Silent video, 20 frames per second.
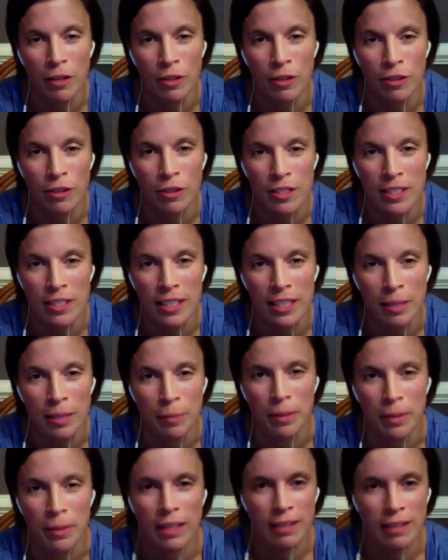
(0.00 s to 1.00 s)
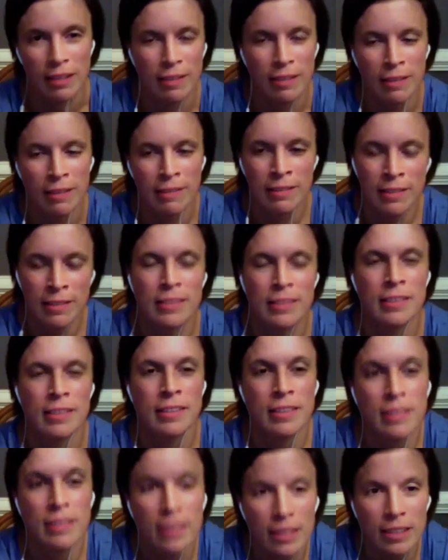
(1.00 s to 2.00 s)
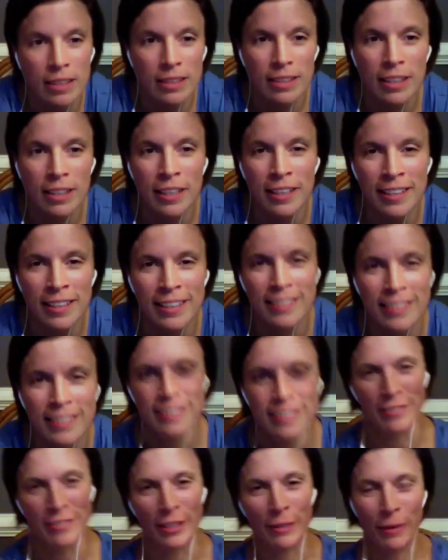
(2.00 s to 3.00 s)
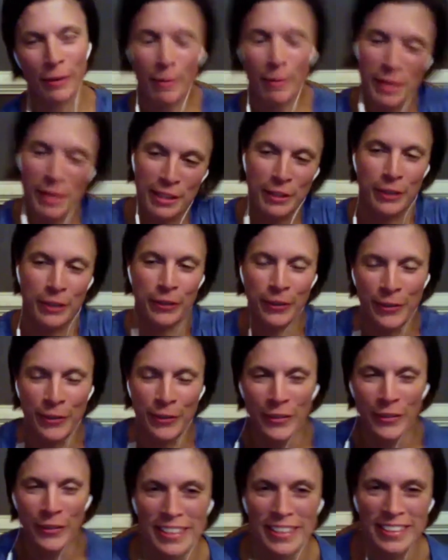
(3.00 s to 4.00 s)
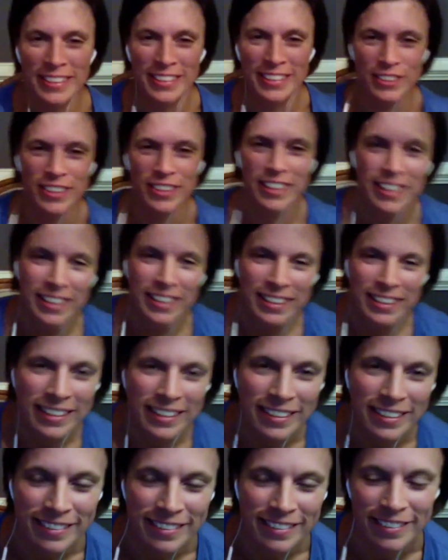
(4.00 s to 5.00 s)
understand. Like, what do you want me to do? I don't know.